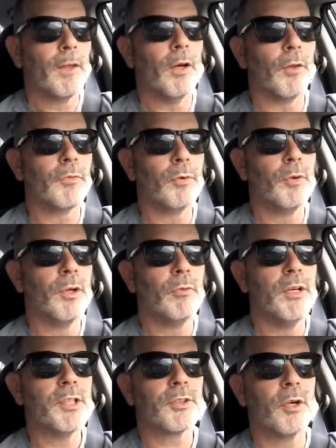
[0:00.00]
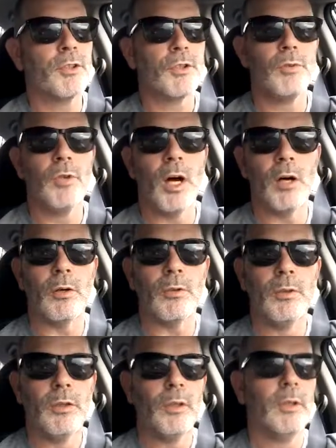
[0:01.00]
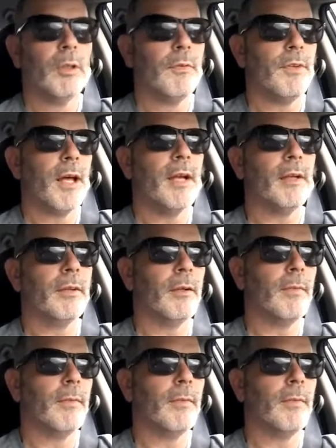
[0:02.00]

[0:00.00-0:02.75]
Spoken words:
You know, through your research, you know that,